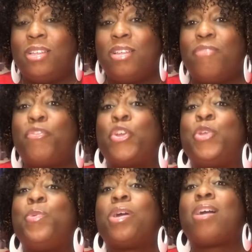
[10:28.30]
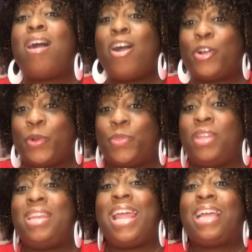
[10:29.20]
for you to conquer the
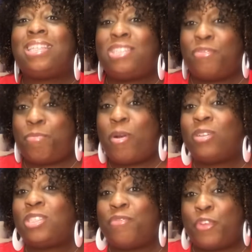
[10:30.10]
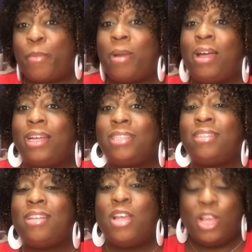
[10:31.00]
negative parts of your mind
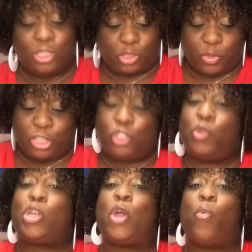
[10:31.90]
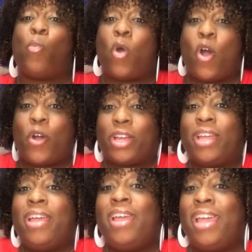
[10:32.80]
so that you can walk
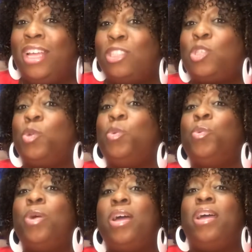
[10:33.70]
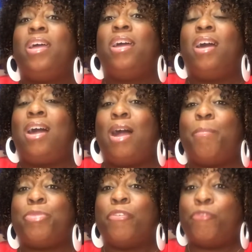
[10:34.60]
into
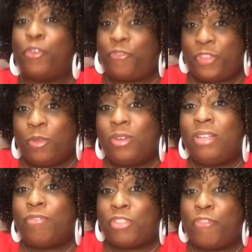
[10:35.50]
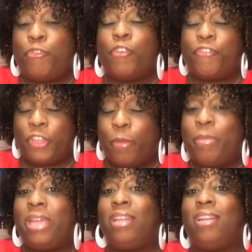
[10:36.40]
the
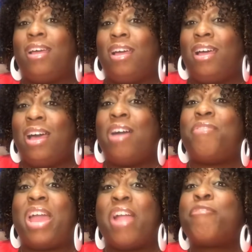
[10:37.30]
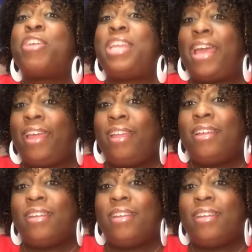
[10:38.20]
fulfillment of every day.